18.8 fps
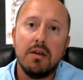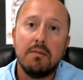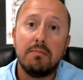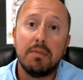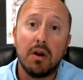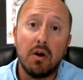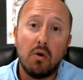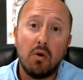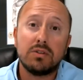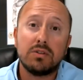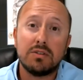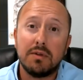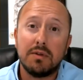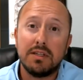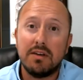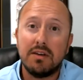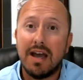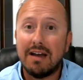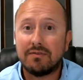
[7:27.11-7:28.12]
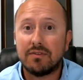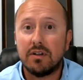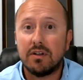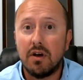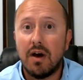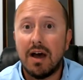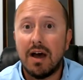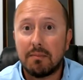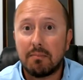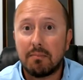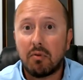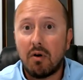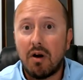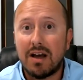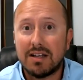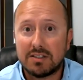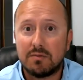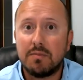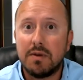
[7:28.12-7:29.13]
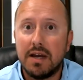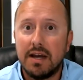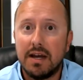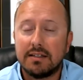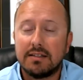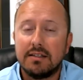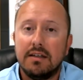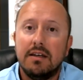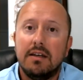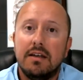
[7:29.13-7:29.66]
But ultimately, you have to know how to prospect.